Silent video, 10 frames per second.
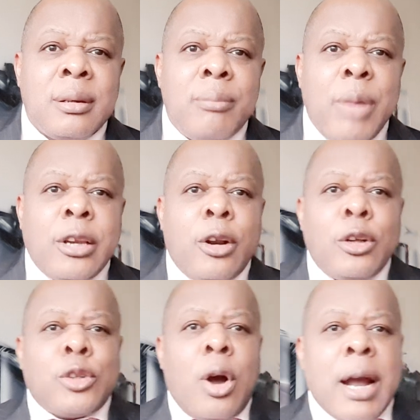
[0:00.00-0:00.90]
But they
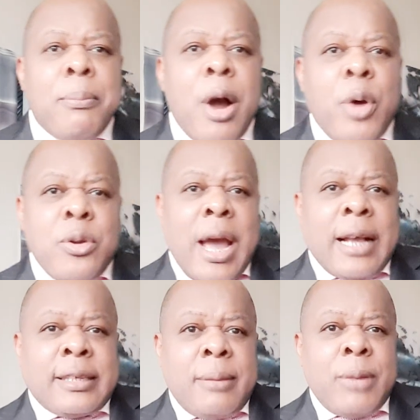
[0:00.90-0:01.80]
don't talk about, when you
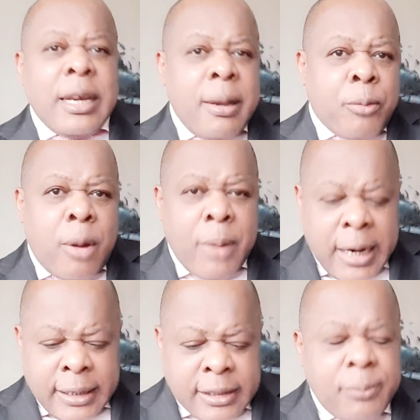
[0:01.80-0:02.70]
ask them, let them come
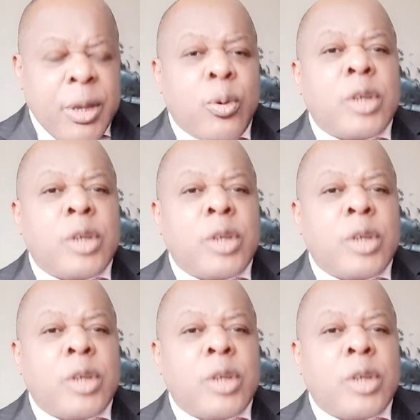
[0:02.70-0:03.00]
and let's debate.